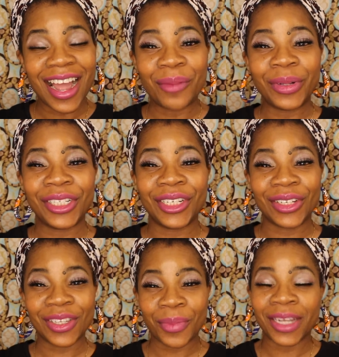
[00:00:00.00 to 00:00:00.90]
Appreciate
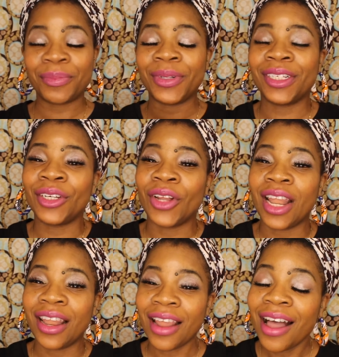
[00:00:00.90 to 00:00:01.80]
your support, appreciate
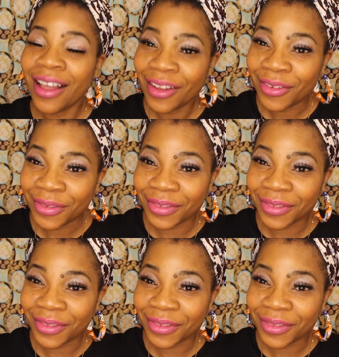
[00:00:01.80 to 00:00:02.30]
your love.